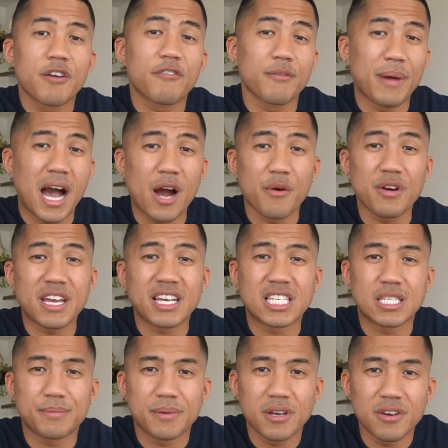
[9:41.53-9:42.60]
From our
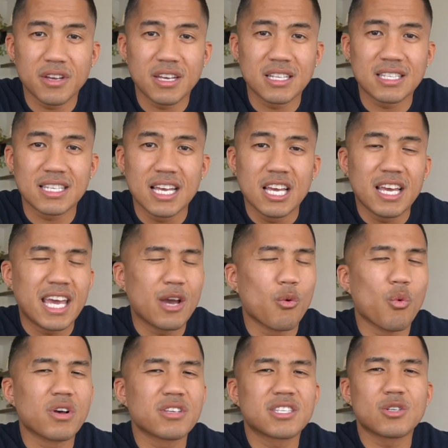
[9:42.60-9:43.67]
experience, it
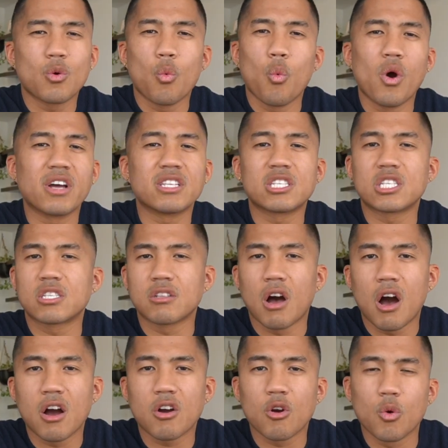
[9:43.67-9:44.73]
wasn't one
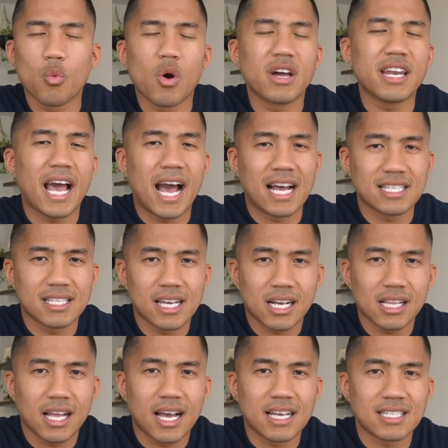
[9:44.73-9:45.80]
stock or one asset
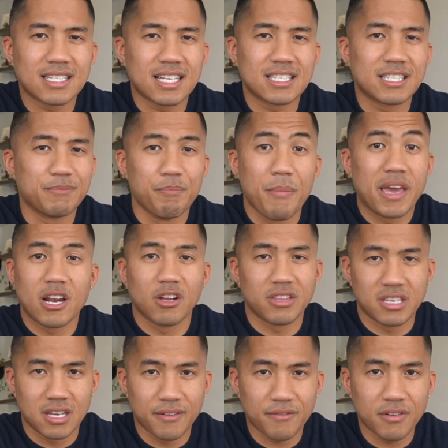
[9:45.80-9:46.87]
class that's made all the
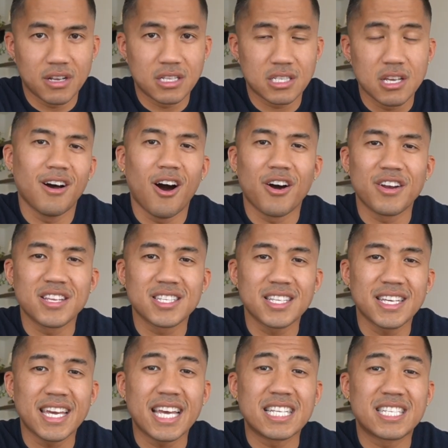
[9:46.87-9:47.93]
difference.
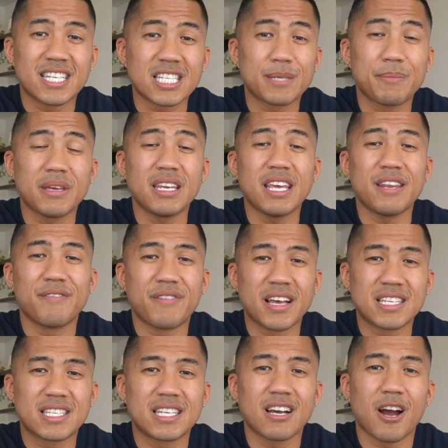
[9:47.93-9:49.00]
Honestly, it's just been
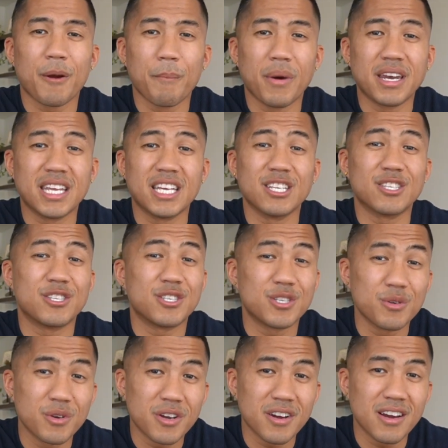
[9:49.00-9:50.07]
investing our money
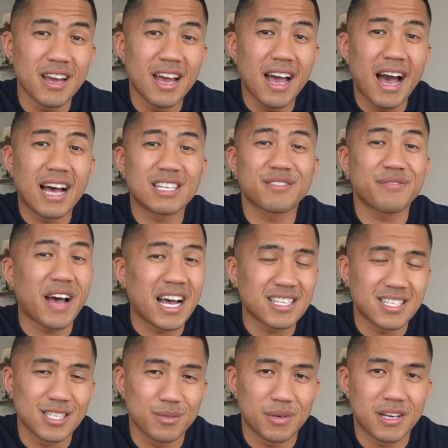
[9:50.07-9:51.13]
sooner, as fast
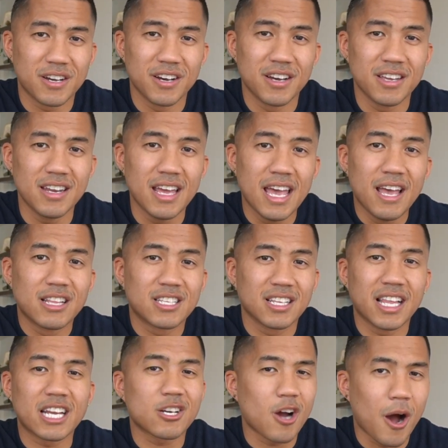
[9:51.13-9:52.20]
as we could, to
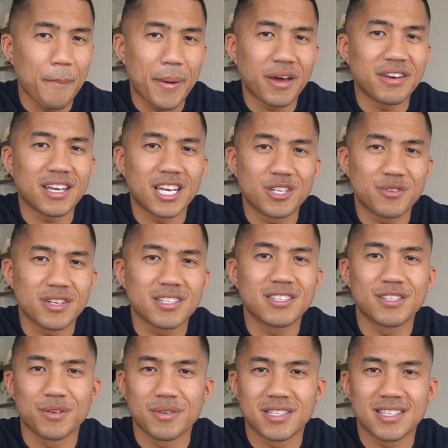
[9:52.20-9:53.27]
let compounding interest
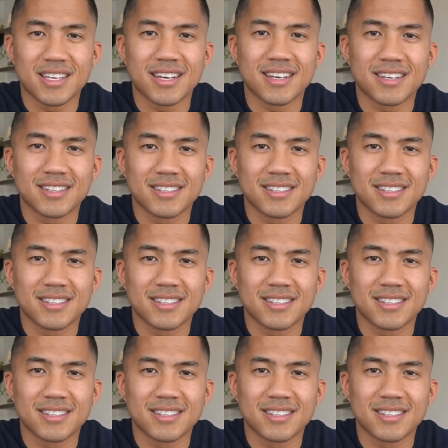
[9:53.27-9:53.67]
do its thing.